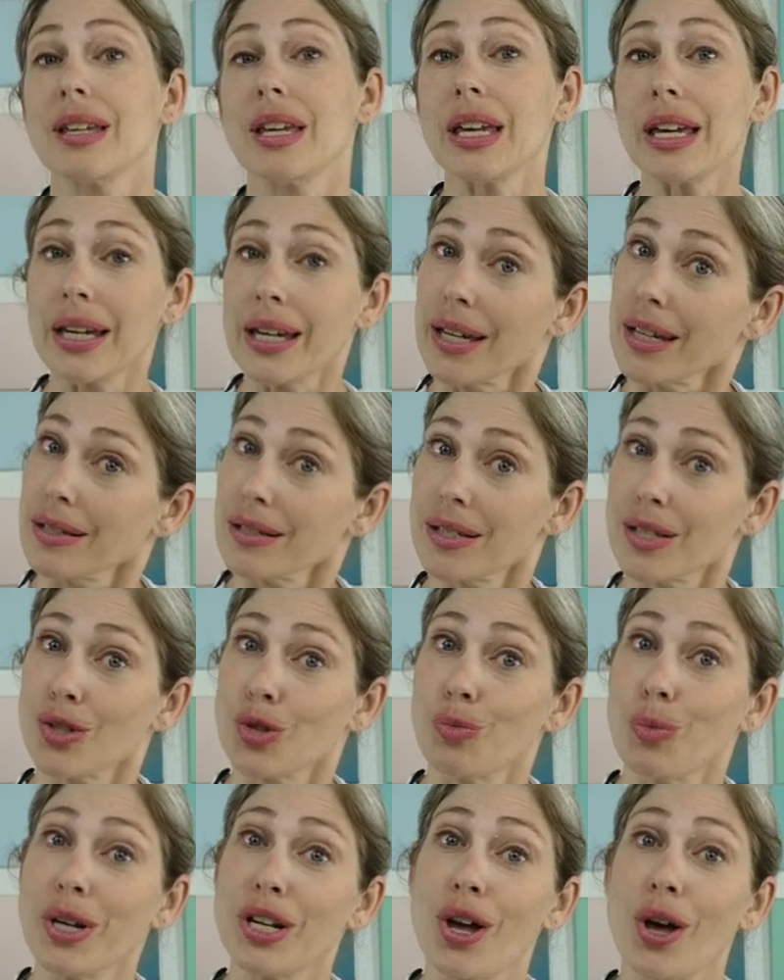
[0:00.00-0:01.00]
And
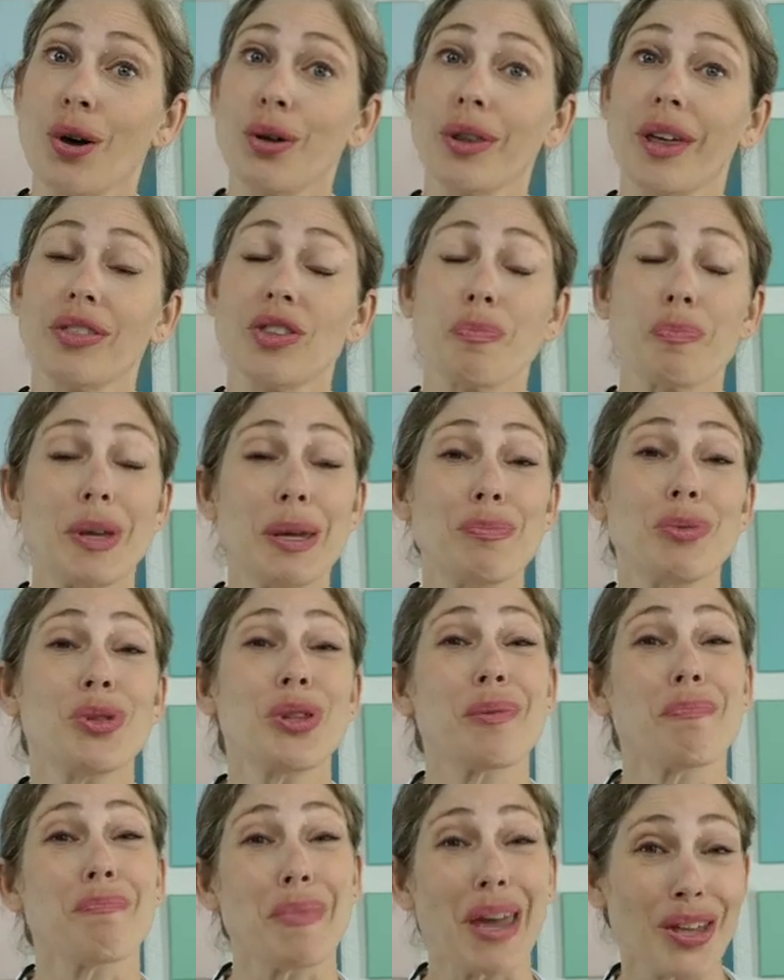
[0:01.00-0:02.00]
we know that the people
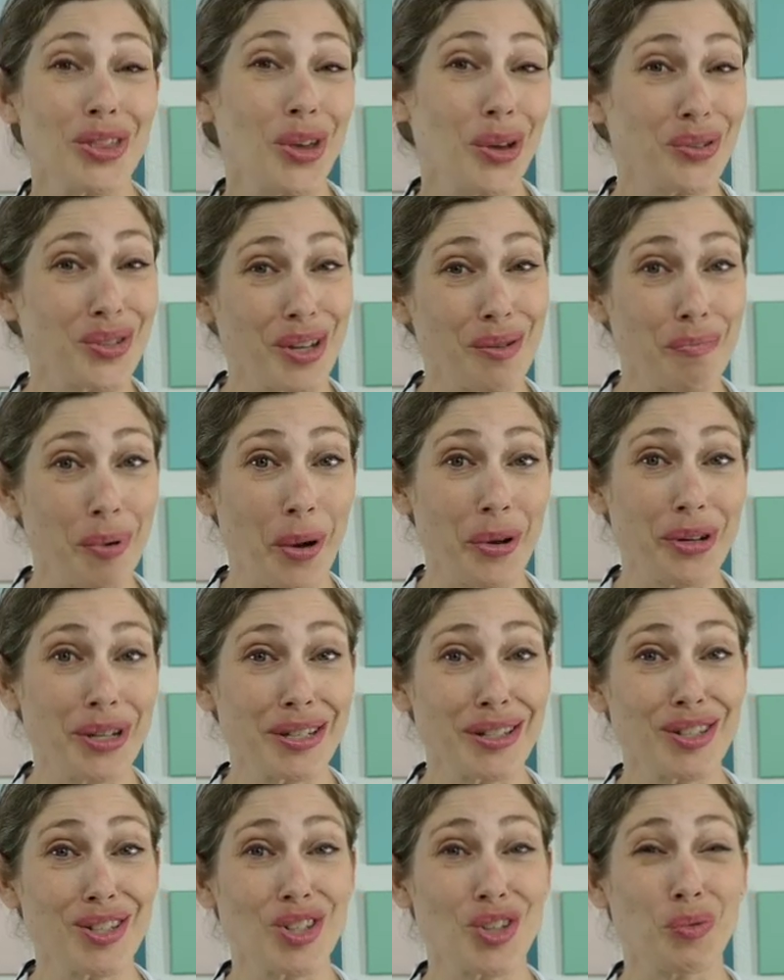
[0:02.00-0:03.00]
that made those
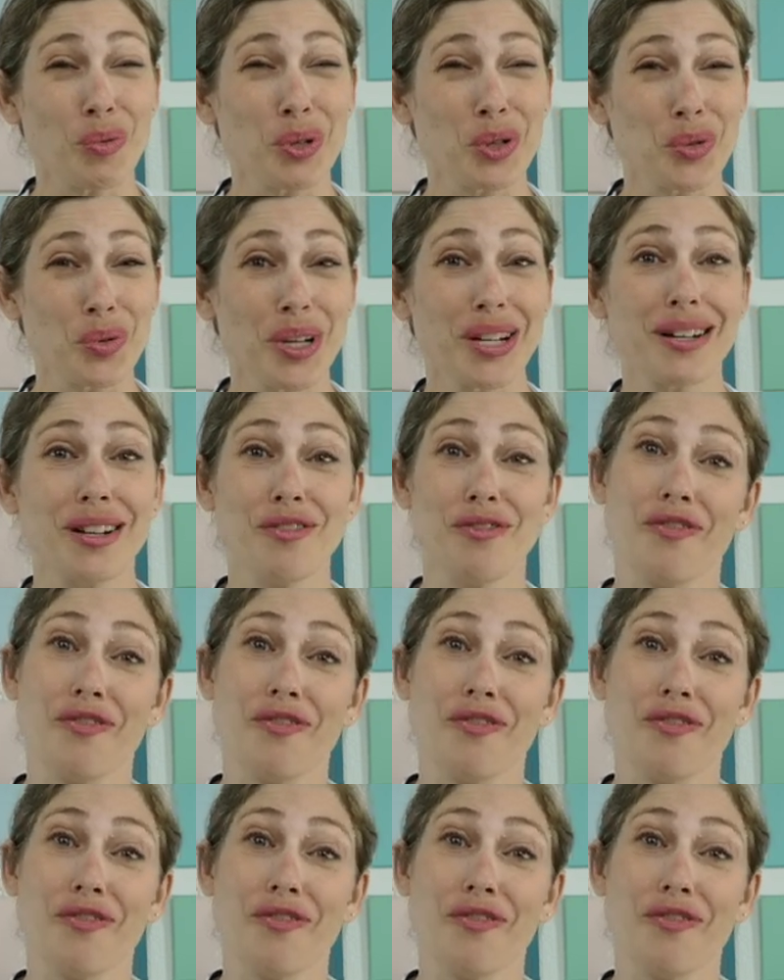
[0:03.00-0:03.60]
components were treated